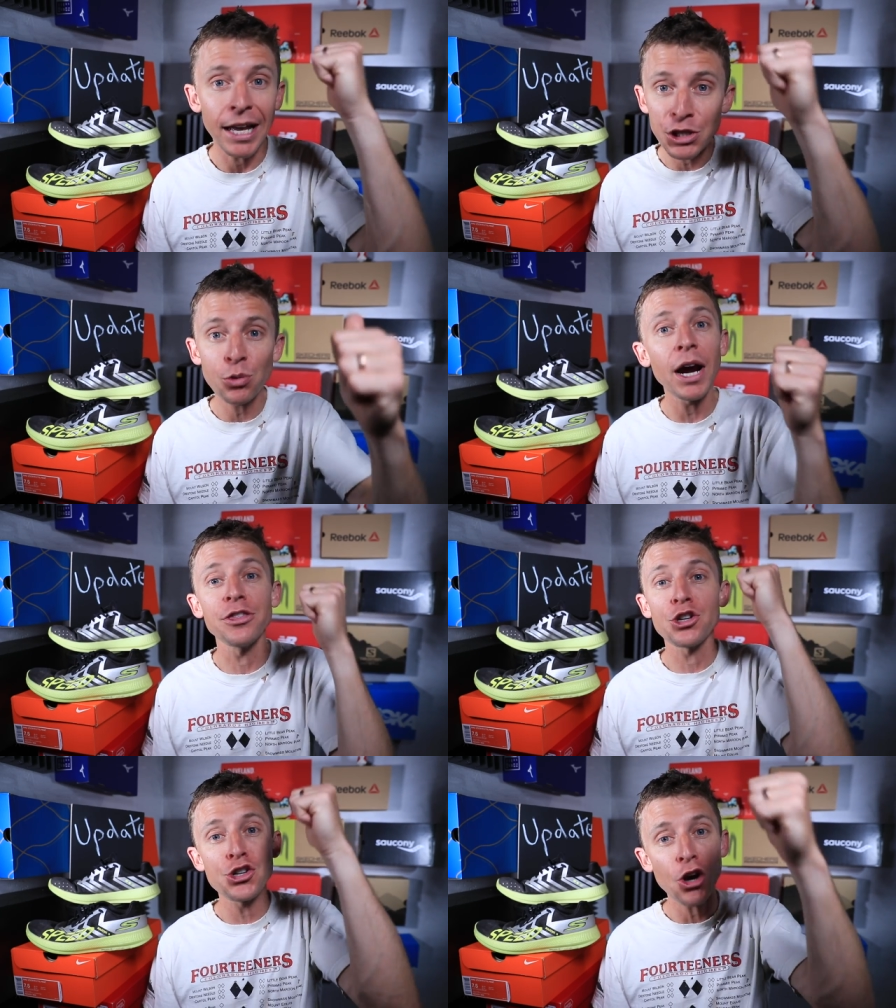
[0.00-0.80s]
That's
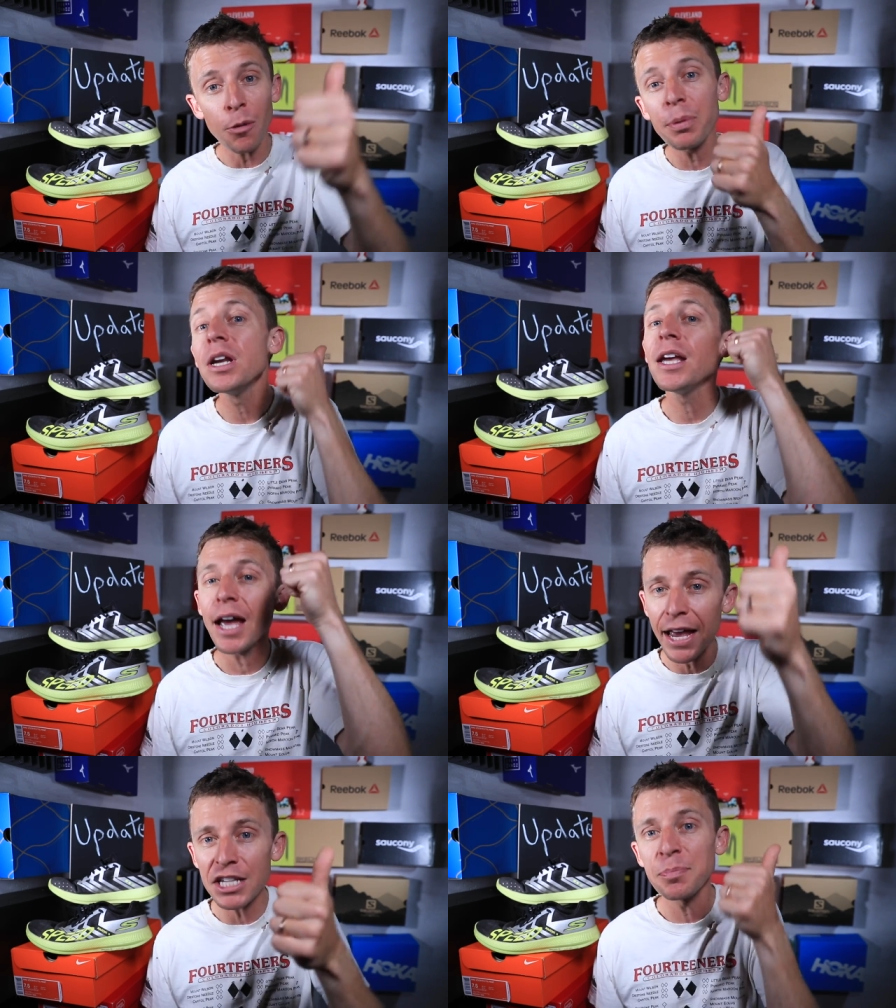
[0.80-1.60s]
right. The sharpening
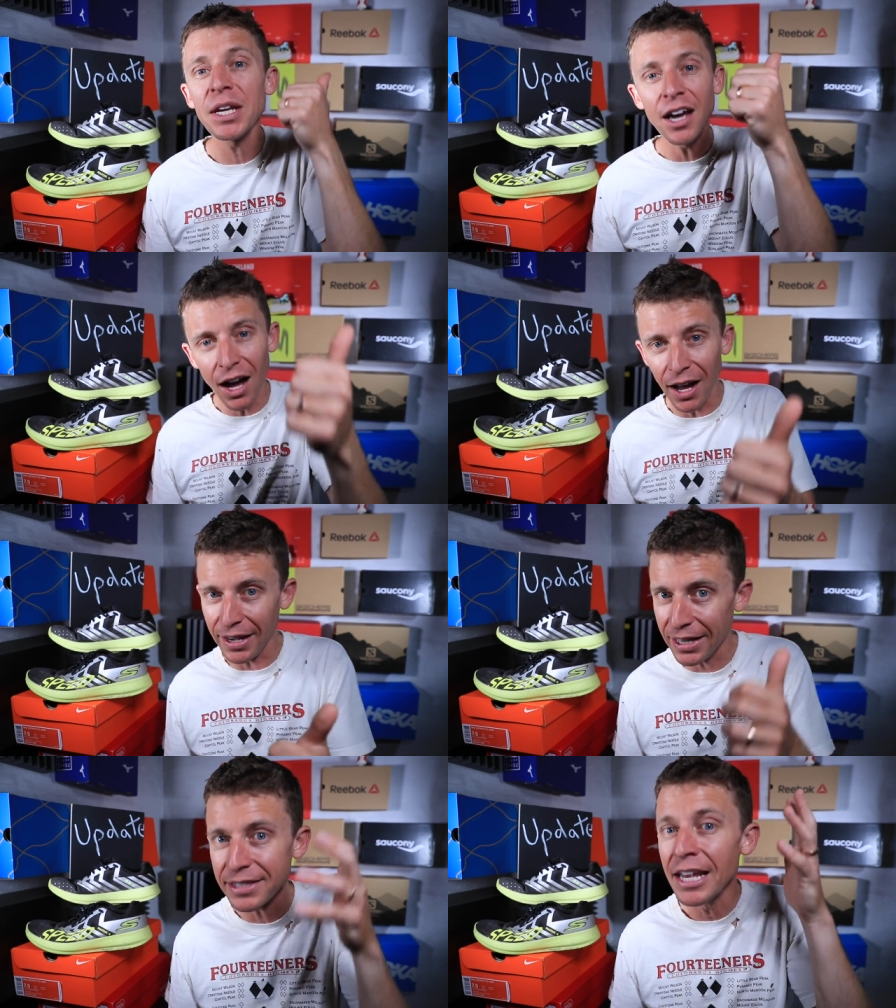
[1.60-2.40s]
has
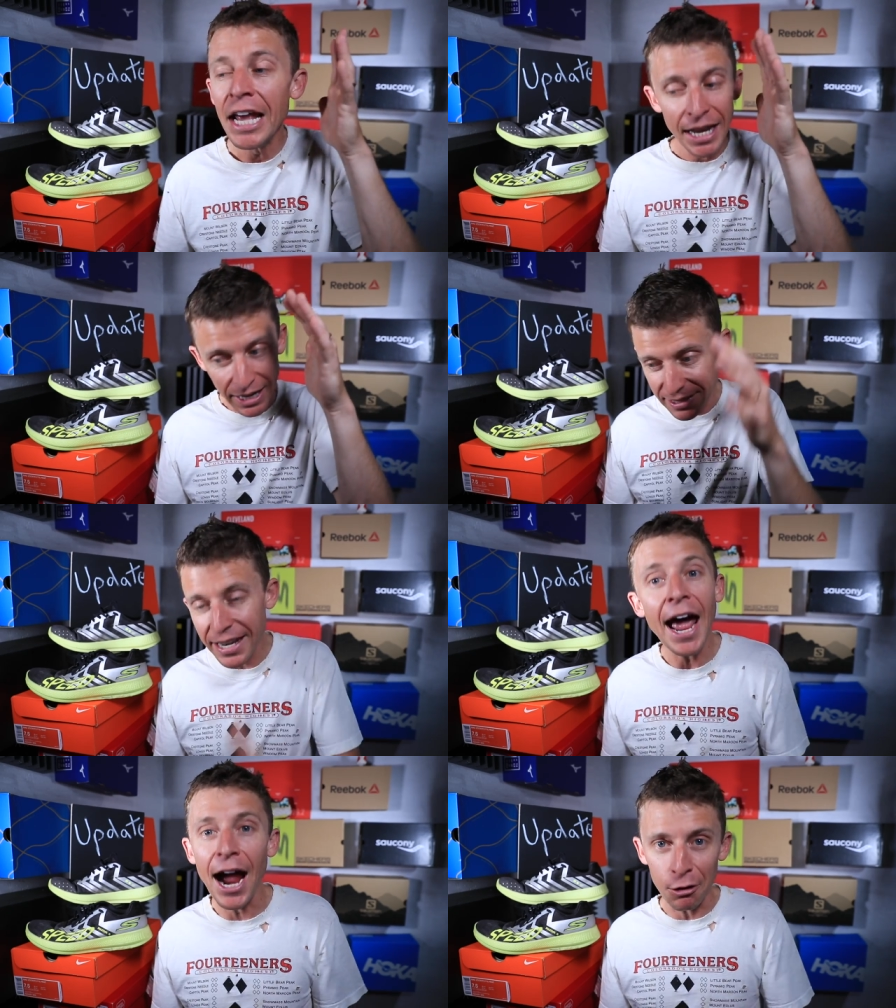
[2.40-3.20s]
begun. It's it's
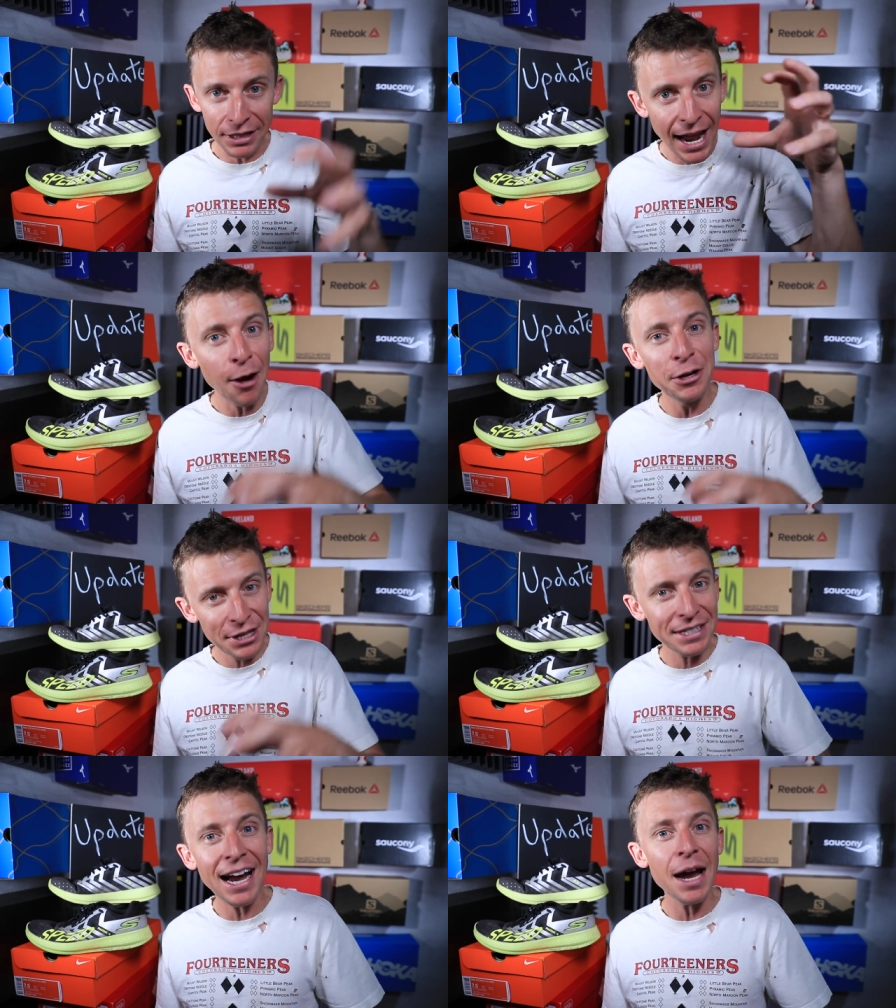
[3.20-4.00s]
now. Now is
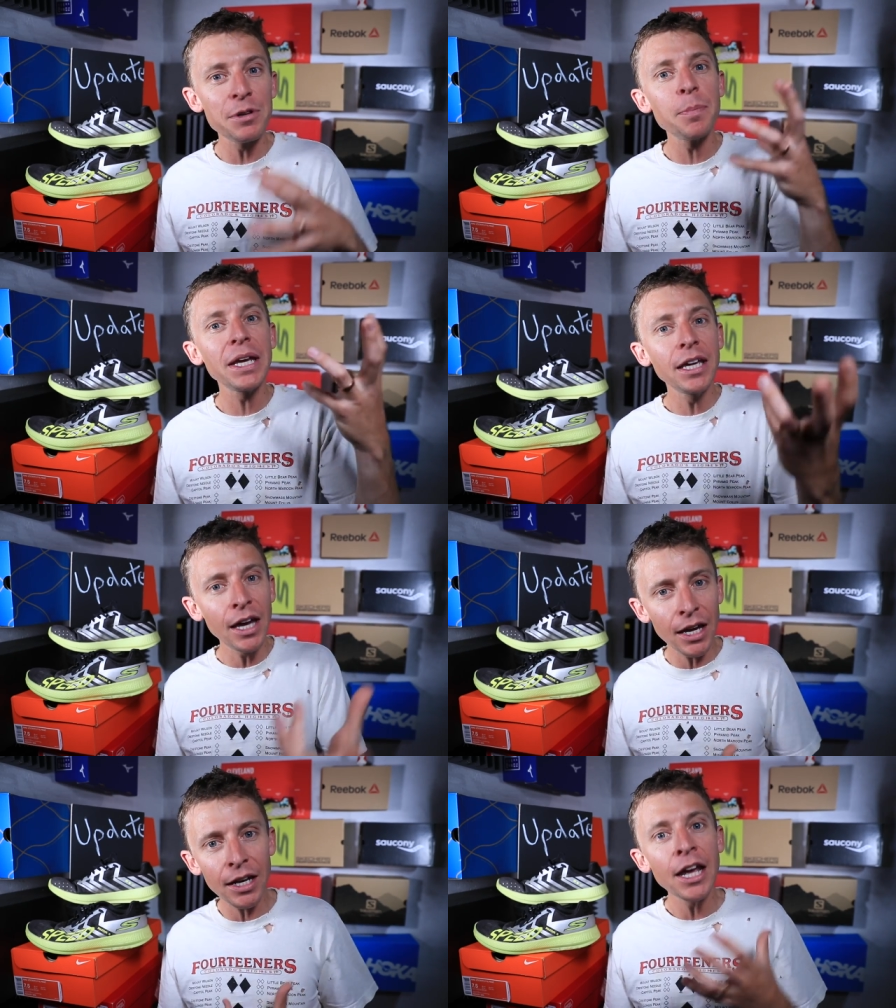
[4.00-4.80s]
the time to
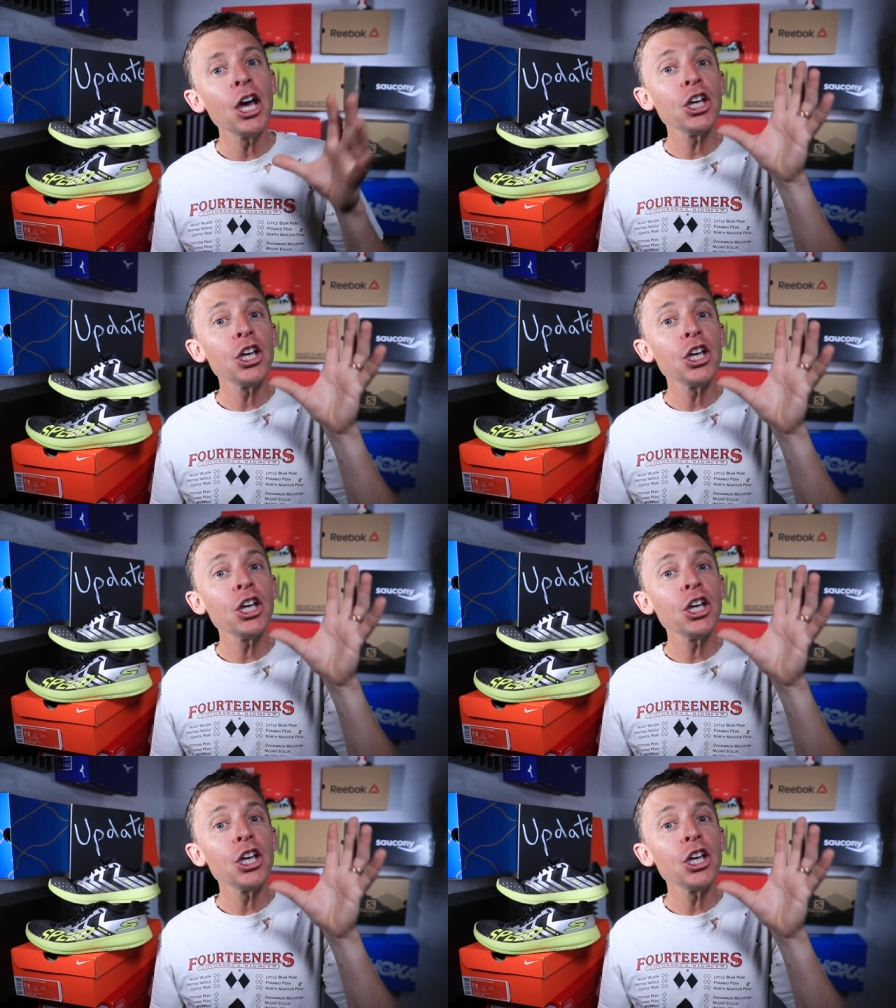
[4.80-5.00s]
begin.